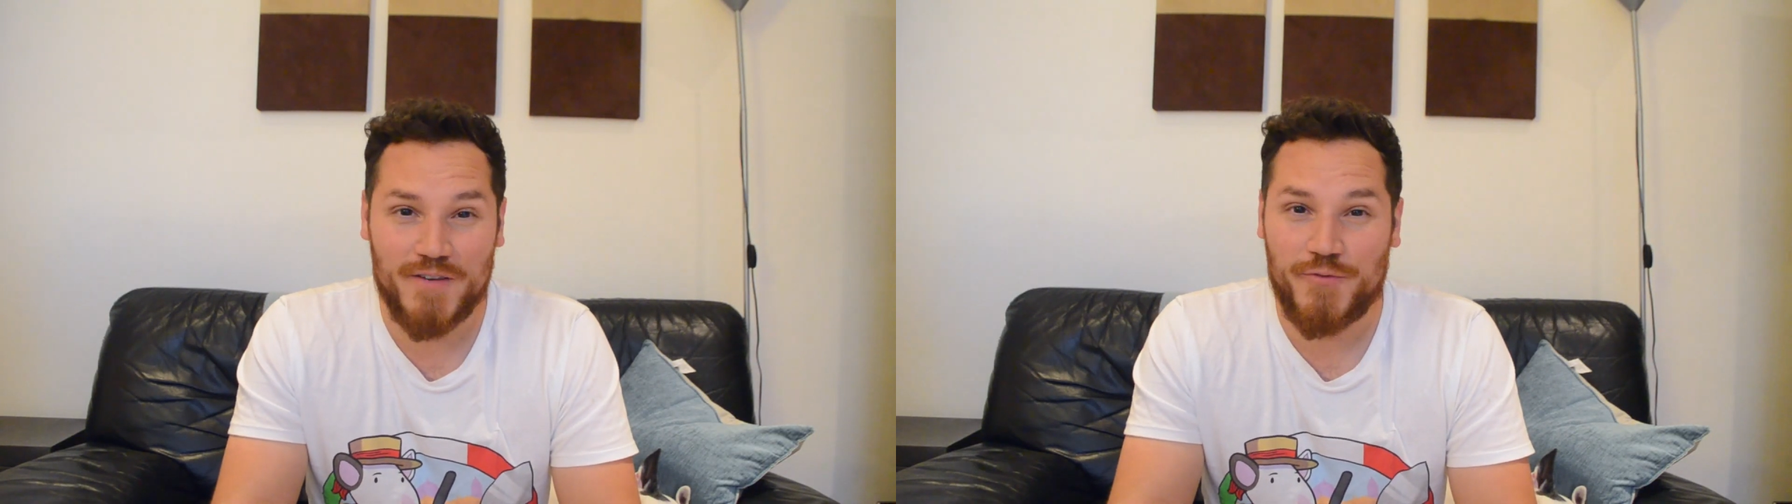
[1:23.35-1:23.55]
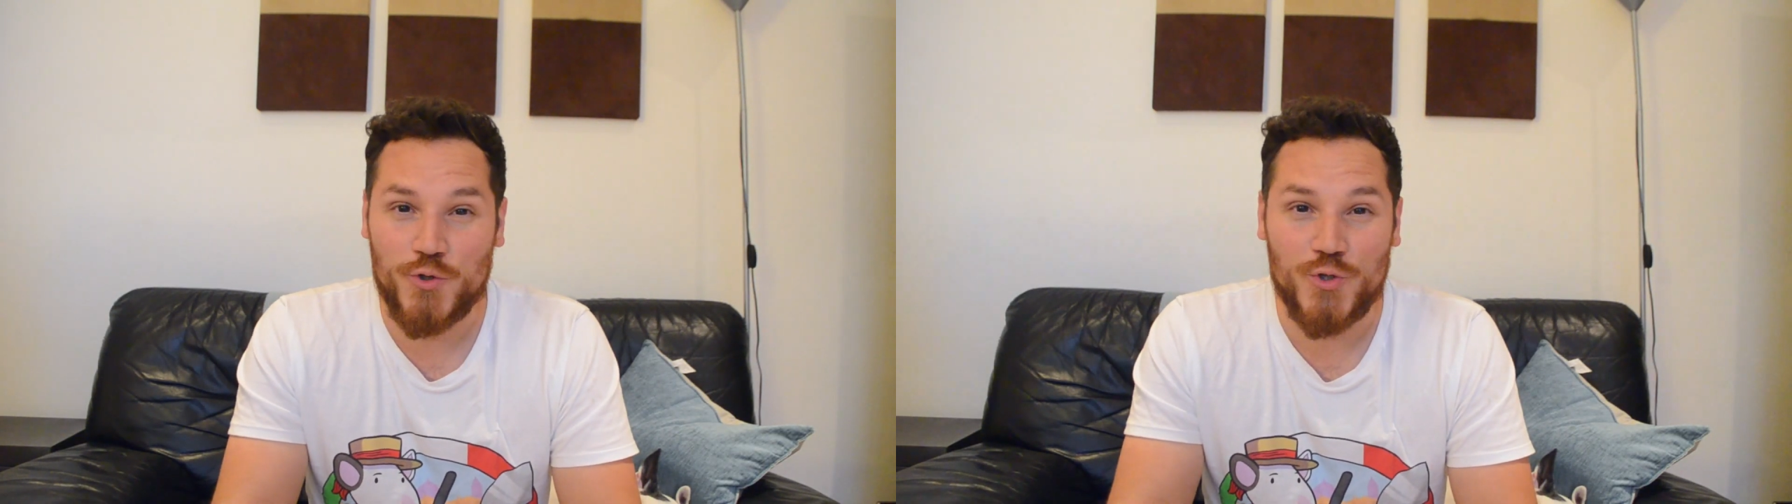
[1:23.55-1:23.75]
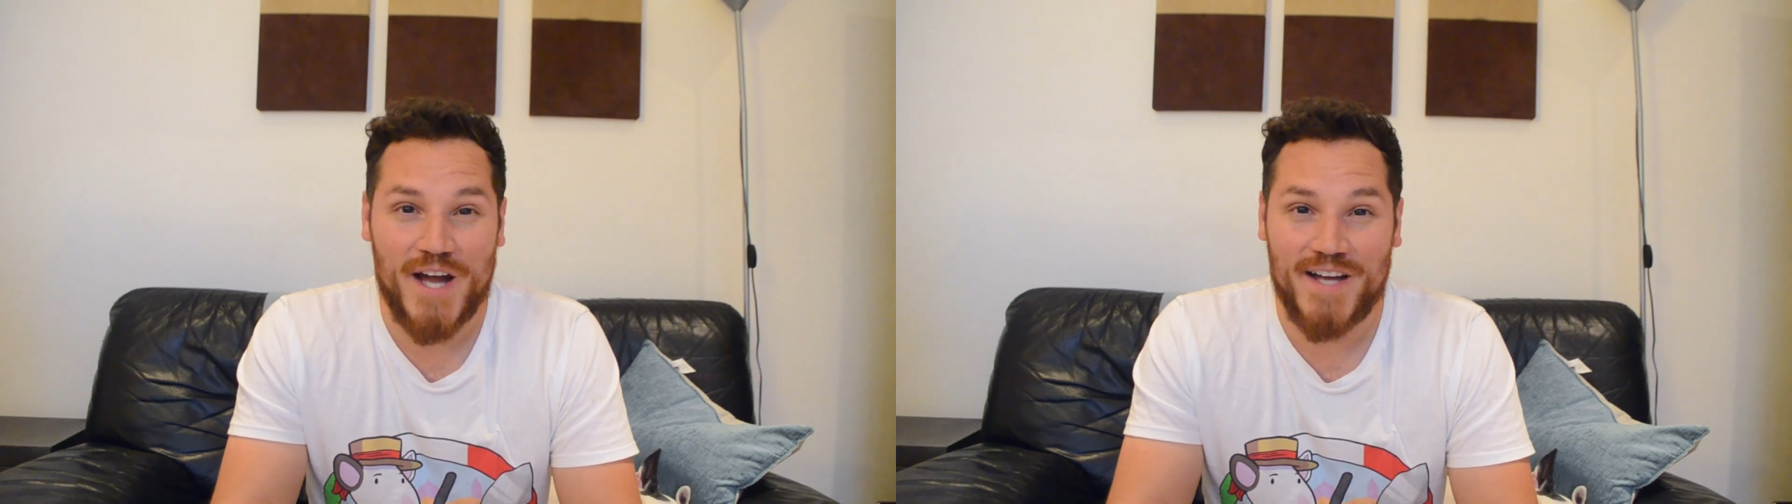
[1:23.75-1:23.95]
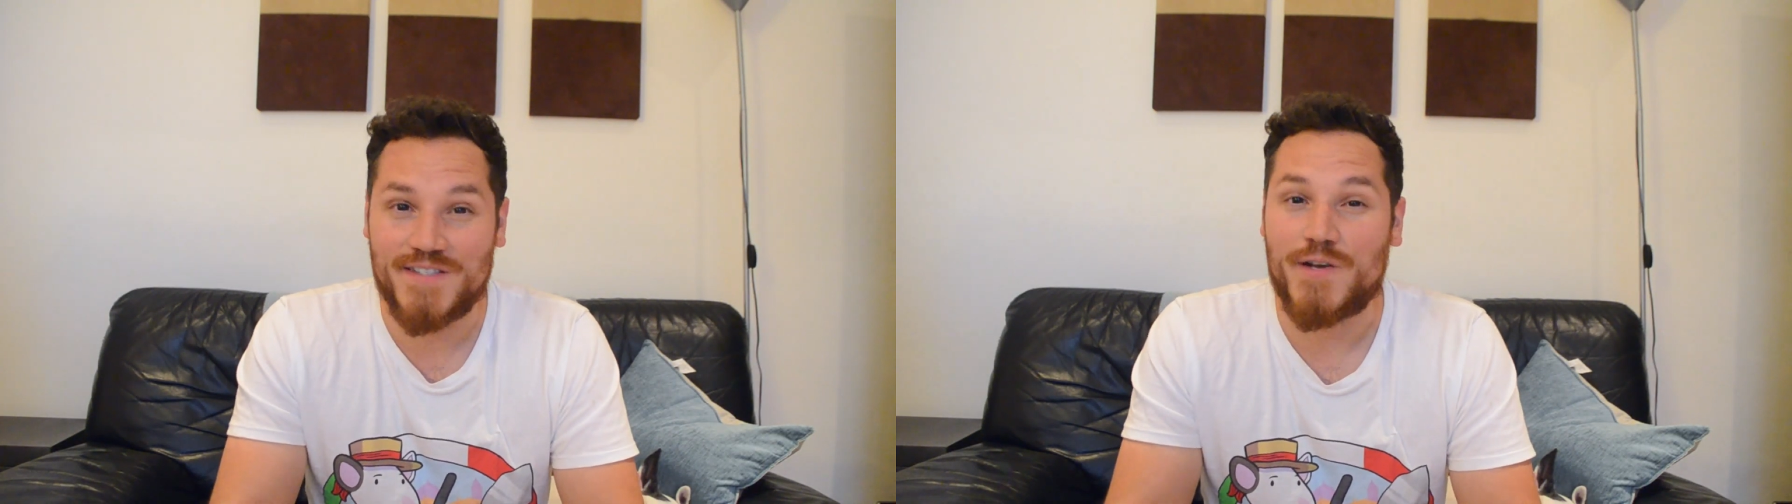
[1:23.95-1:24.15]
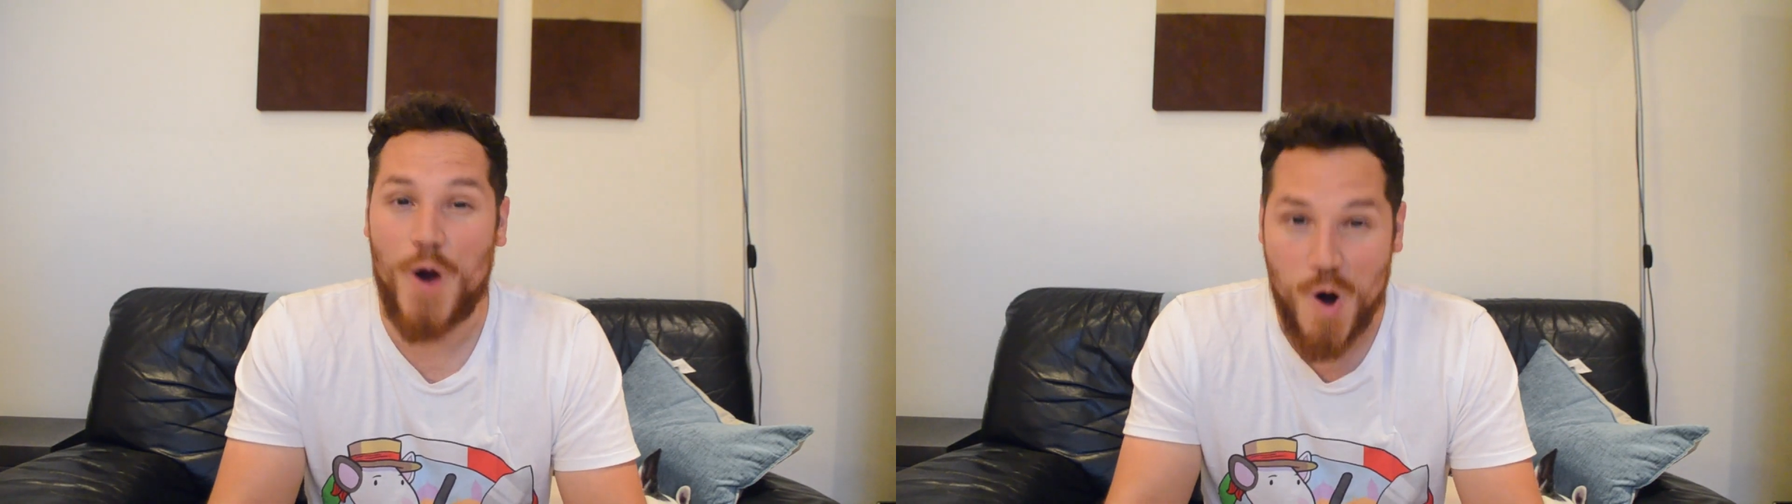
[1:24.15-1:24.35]
for you guys
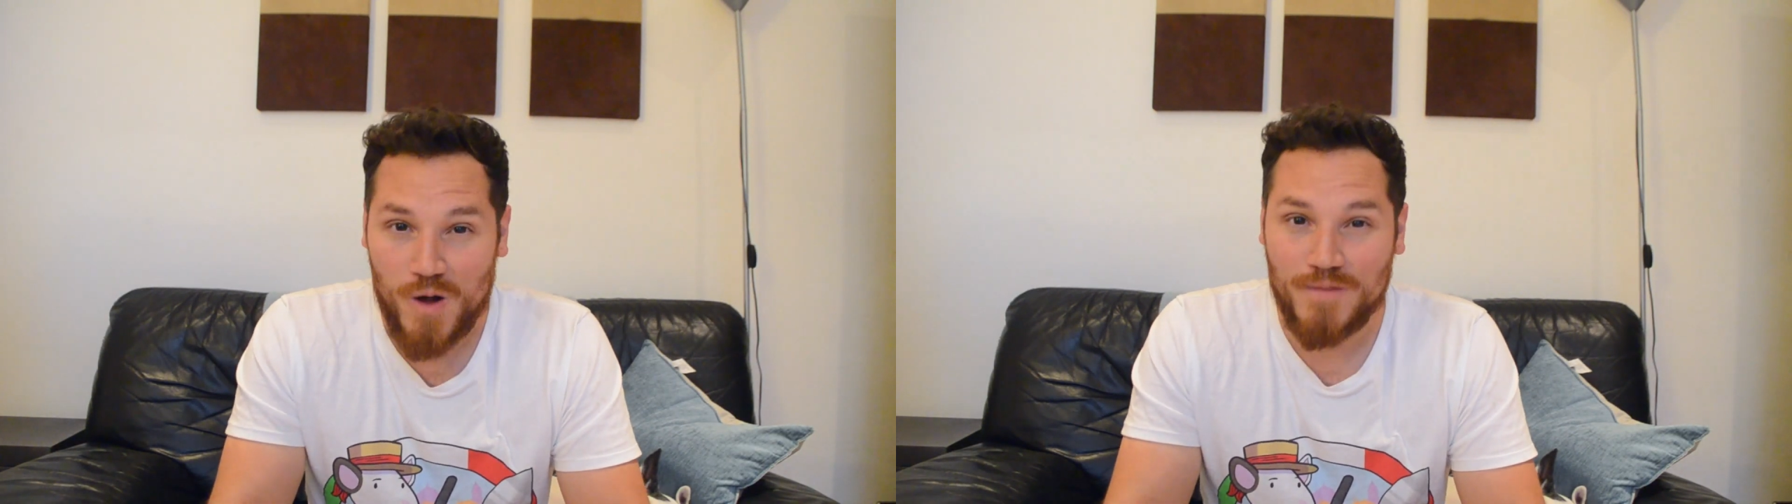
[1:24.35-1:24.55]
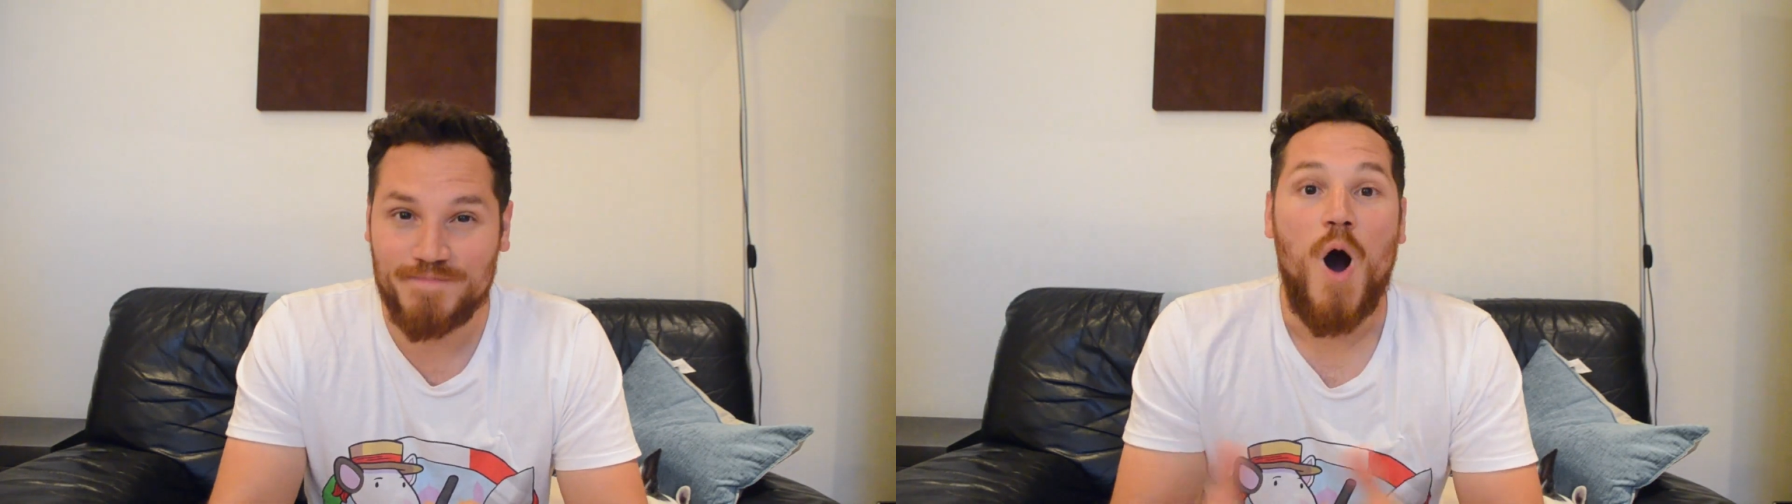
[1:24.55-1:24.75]
at all.